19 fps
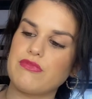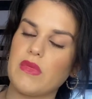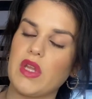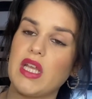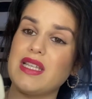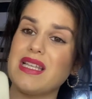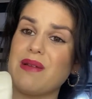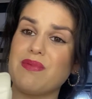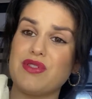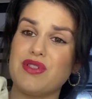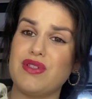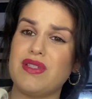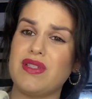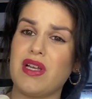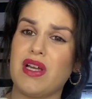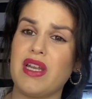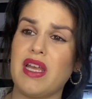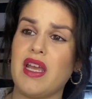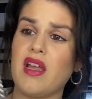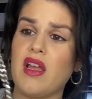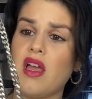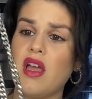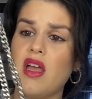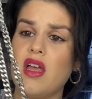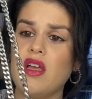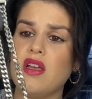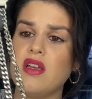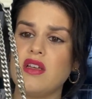It's absolutely stunning.
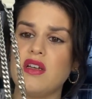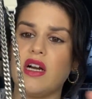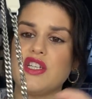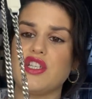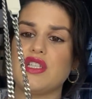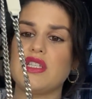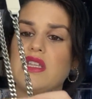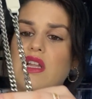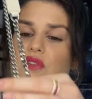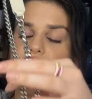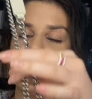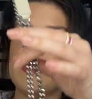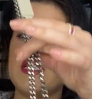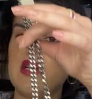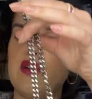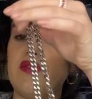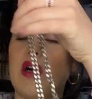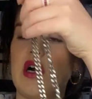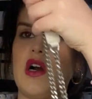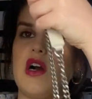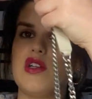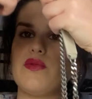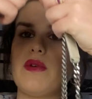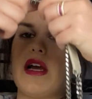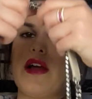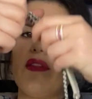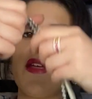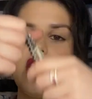I just love the silver
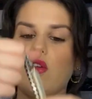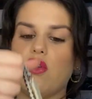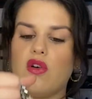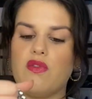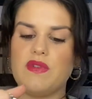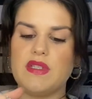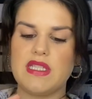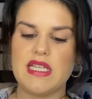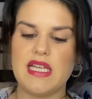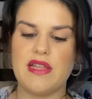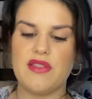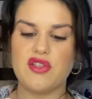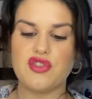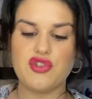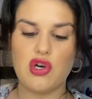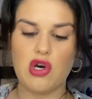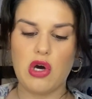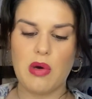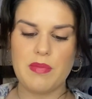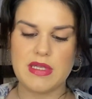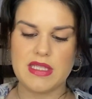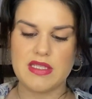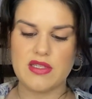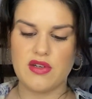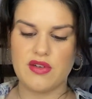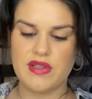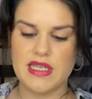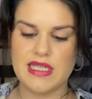hardware, and then obviously at the top it's
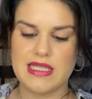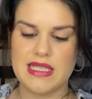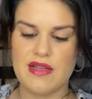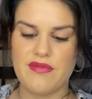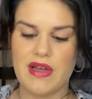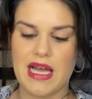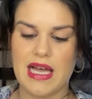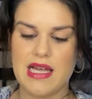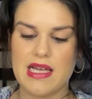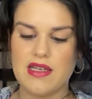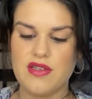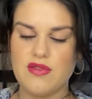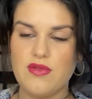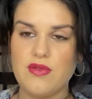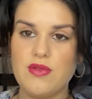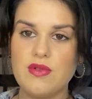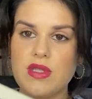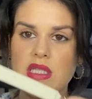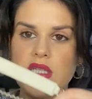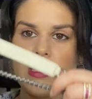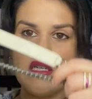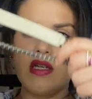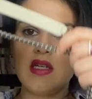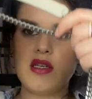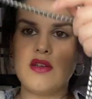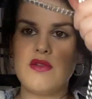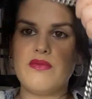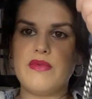got these leather handles
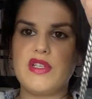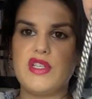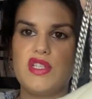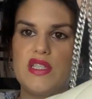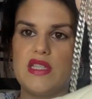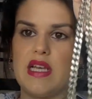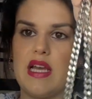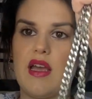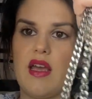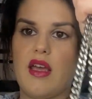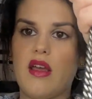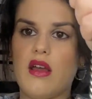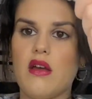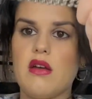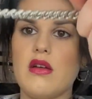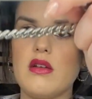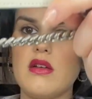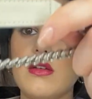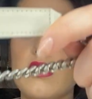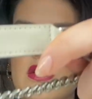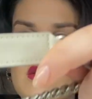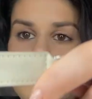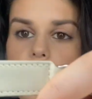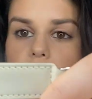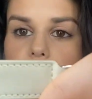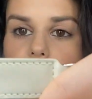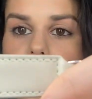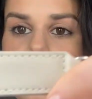which say,
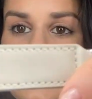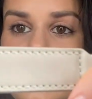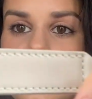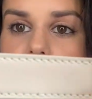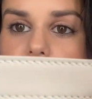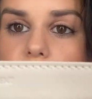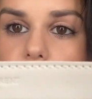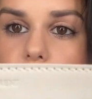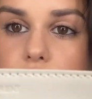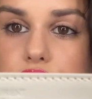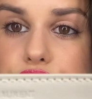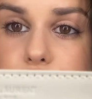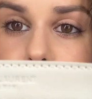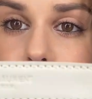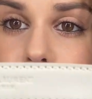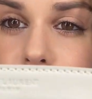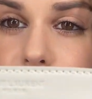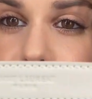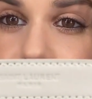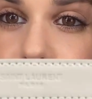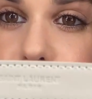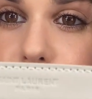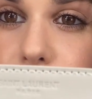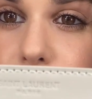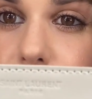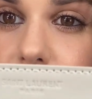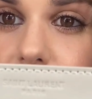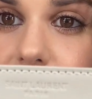you can see,
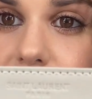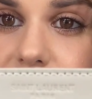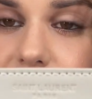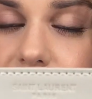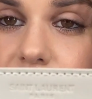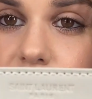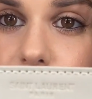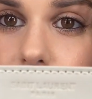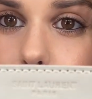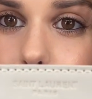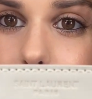Saint Laurent